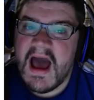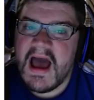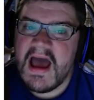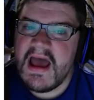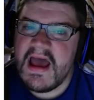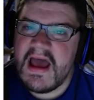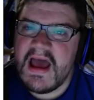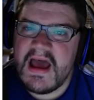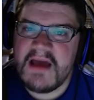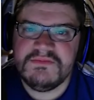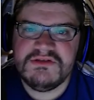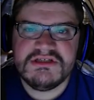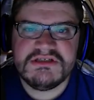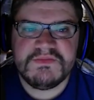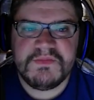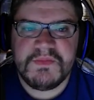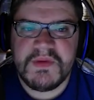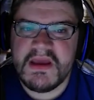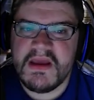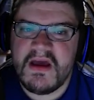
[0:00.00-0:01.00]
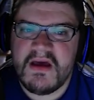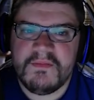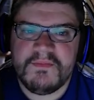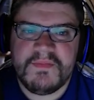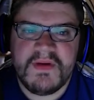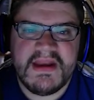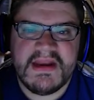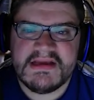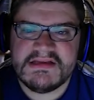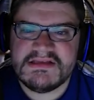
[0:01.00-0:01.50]
I'm just big on
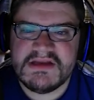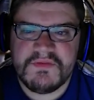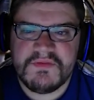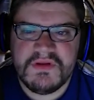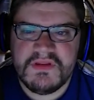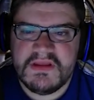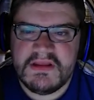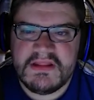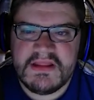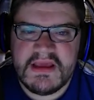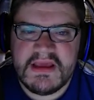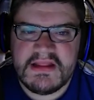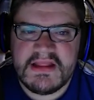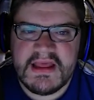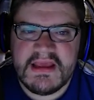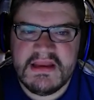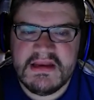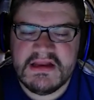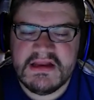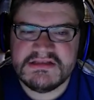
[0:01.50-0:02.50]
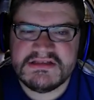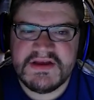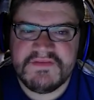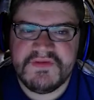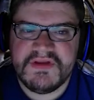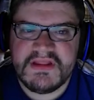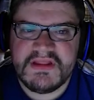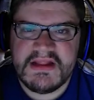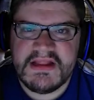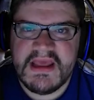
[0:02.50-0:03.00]
Penix. I really think that he does
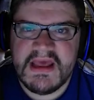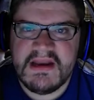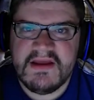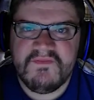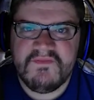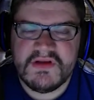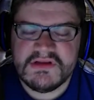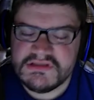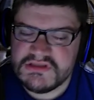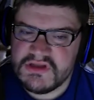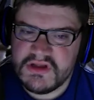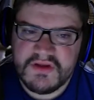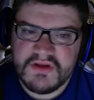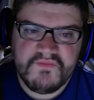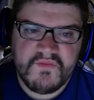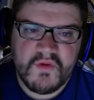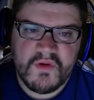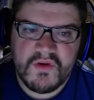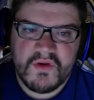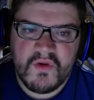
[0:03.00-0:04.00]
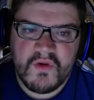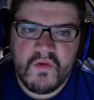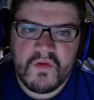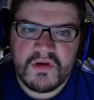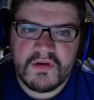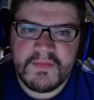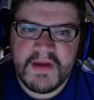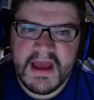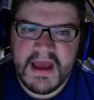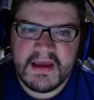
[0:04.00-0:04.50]
everything the NFL's looking for in a
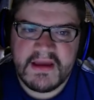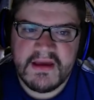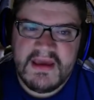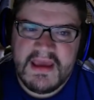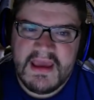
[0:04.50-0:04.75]
quarterback.